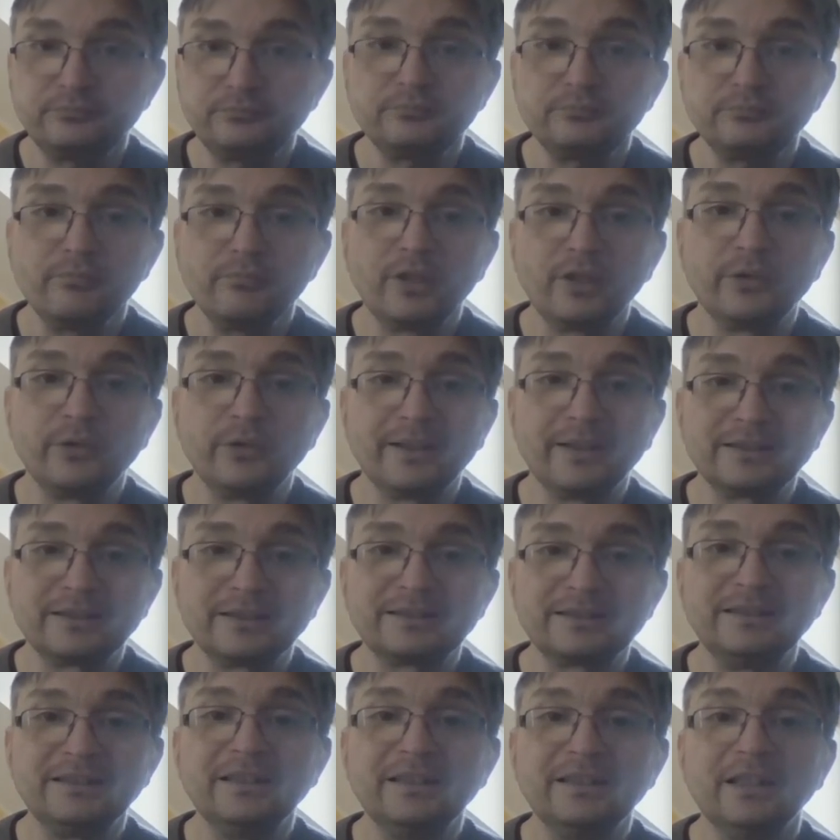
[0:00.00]
you can
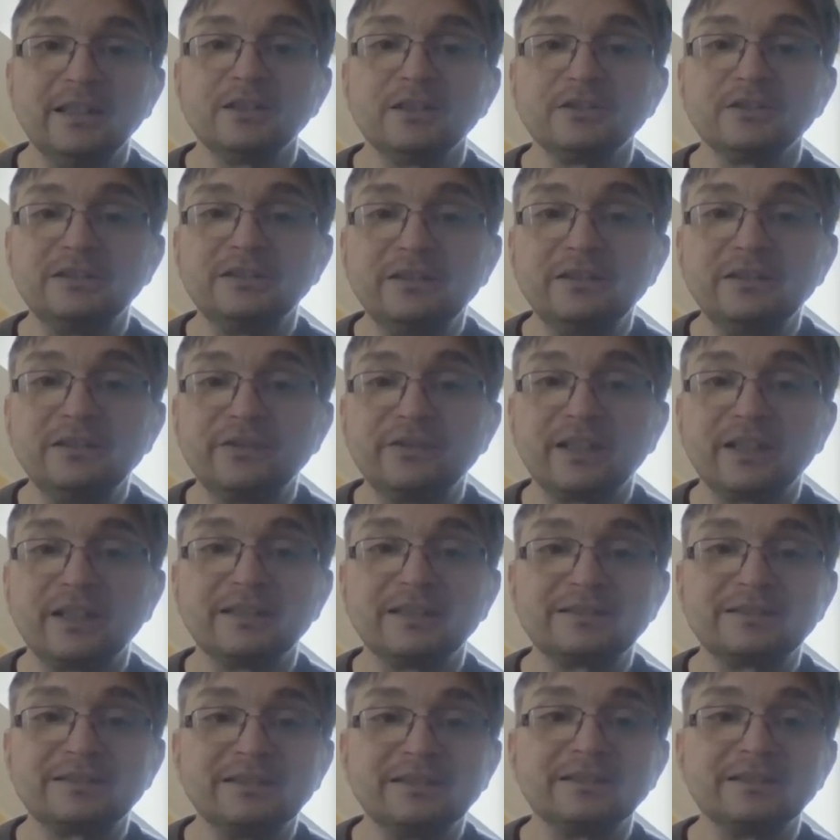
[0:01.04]
see the
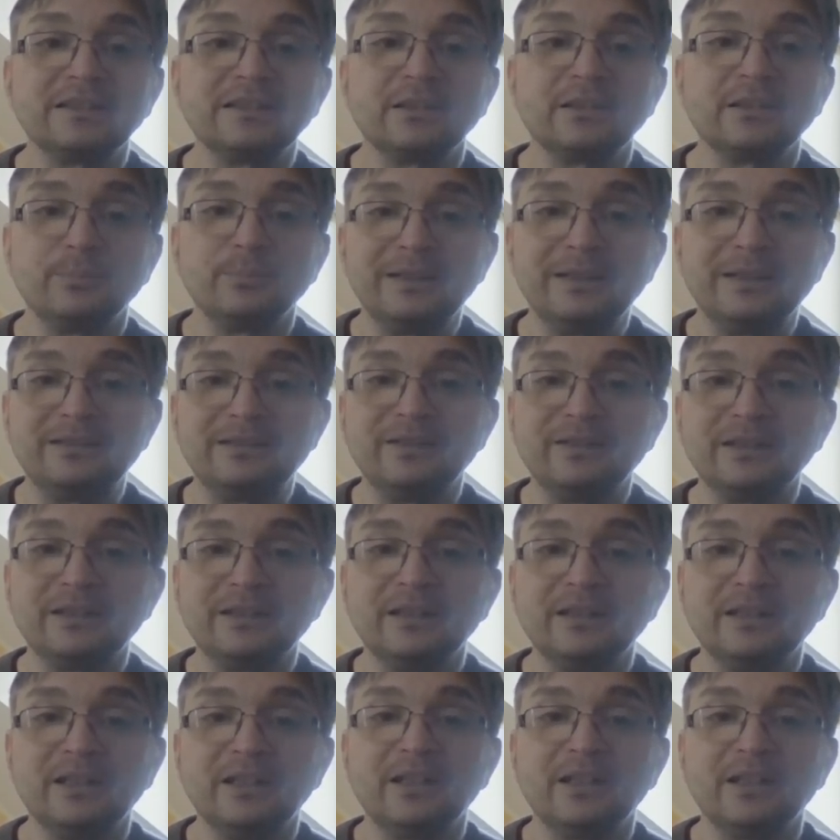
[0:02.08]
differences between
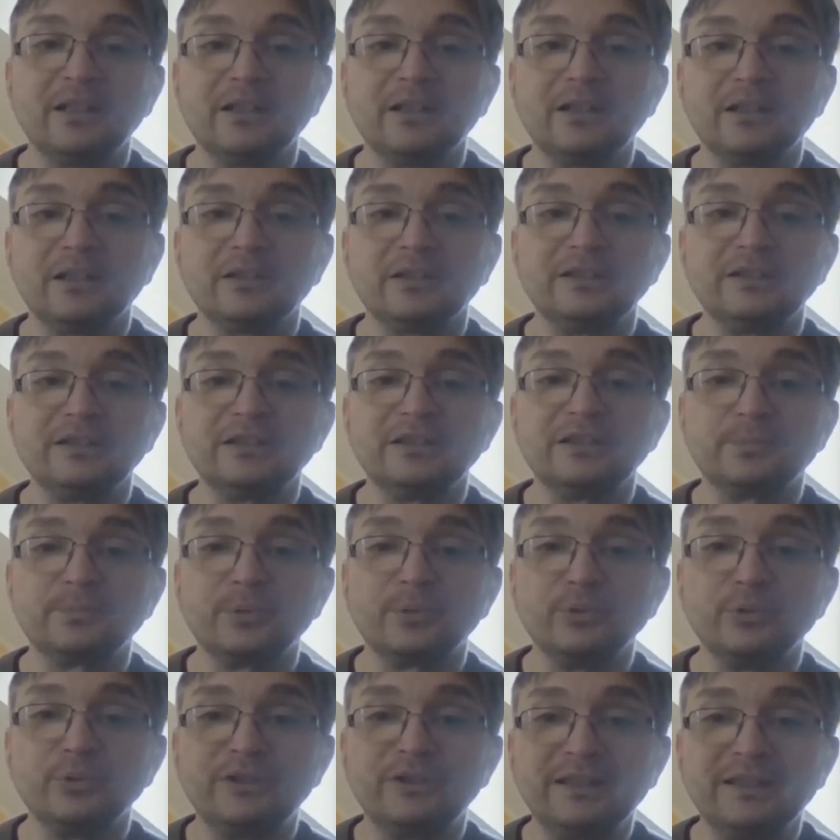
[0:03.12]
these
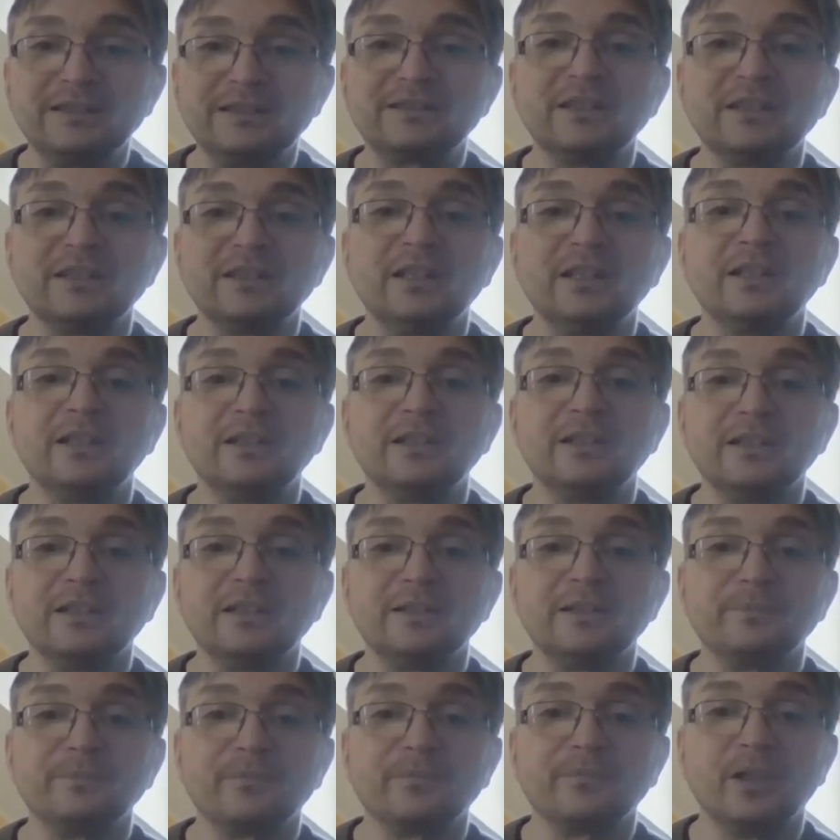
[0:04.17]
proteins
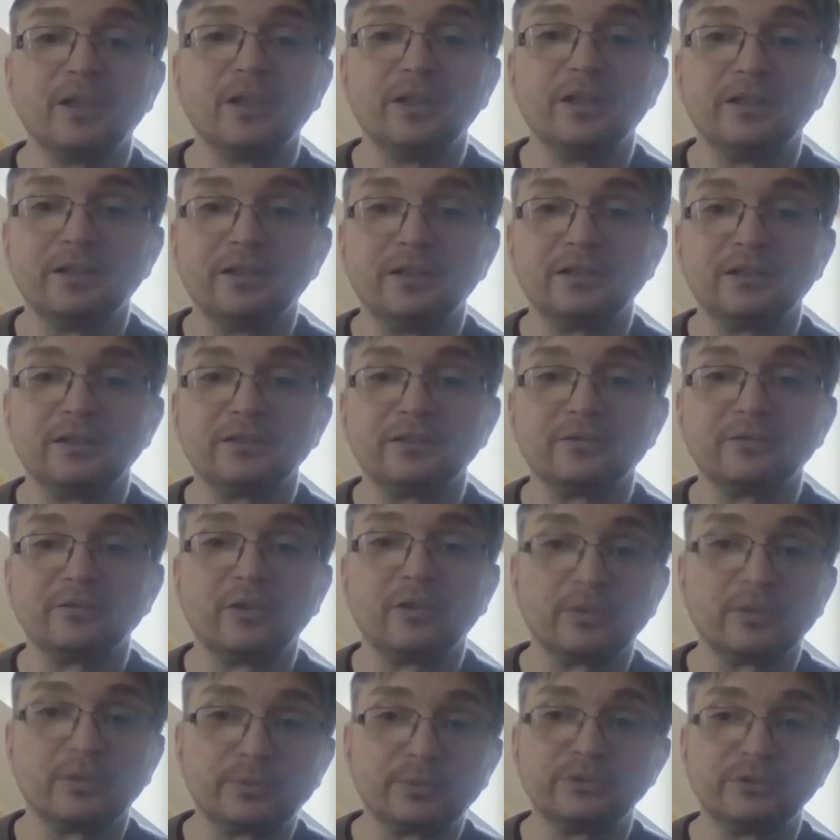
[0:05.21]
or
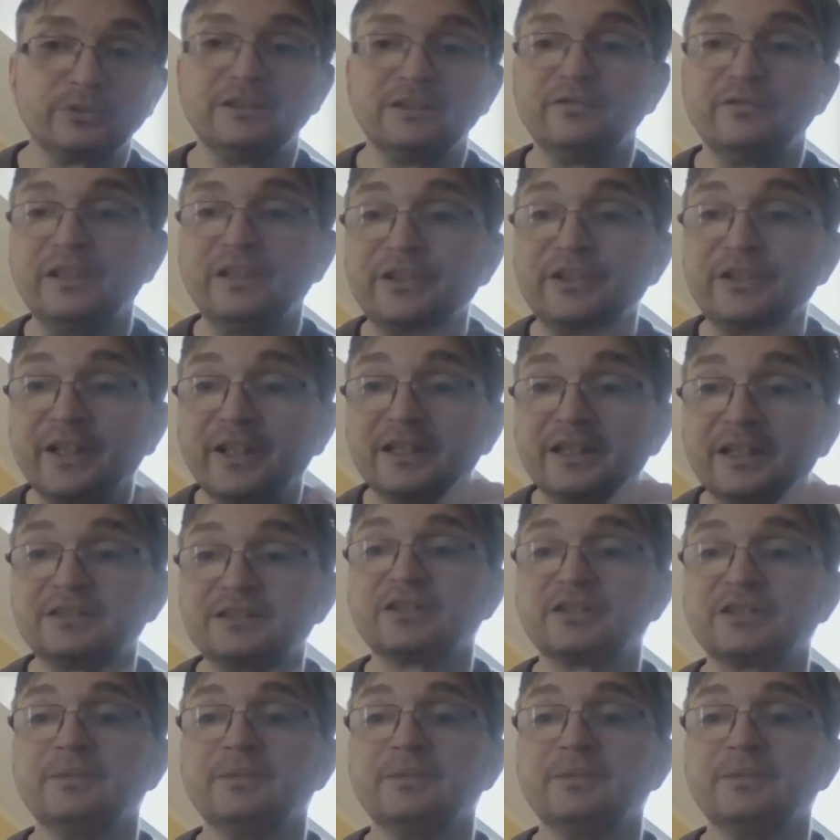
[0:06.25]
protein variants